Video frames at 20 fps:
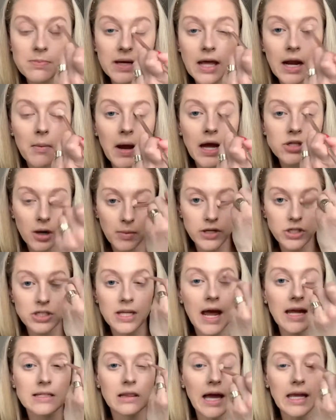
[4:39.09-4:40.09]
I've
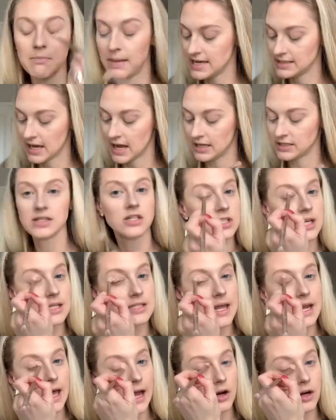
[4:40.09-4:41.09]
got my
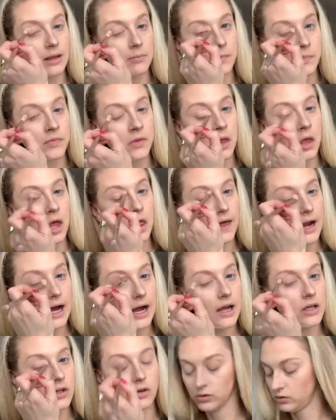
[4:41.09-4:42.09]
Rome, Bird,
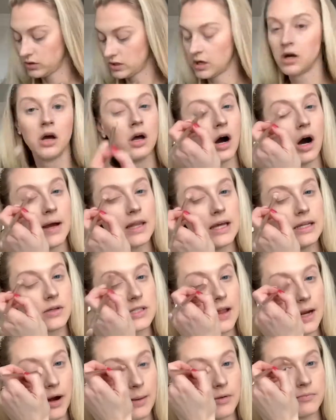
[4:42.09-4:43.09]
and Finn, but I'm
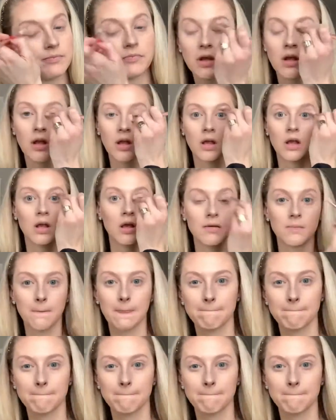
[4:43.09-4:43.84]
actually starting with my